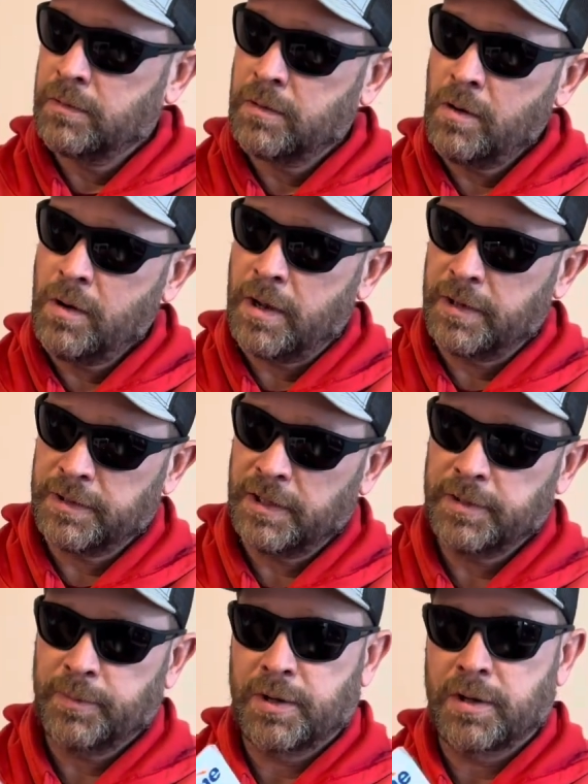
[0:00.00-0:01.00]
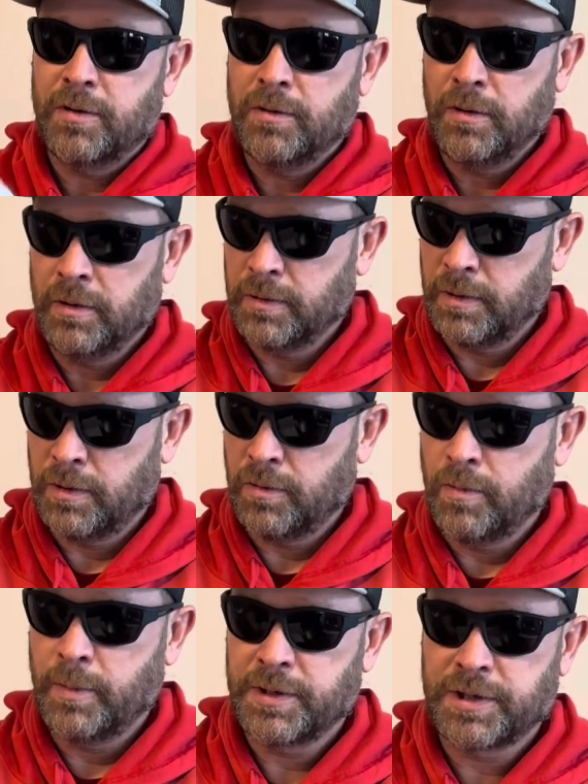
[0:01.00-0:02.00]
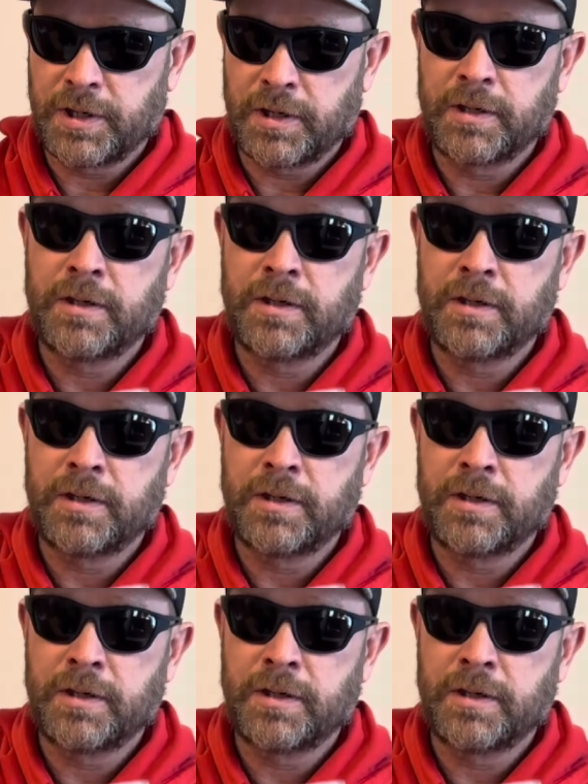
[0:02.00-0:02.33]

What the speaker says: Oh yes, that's pretty cool. Got a whole bunch of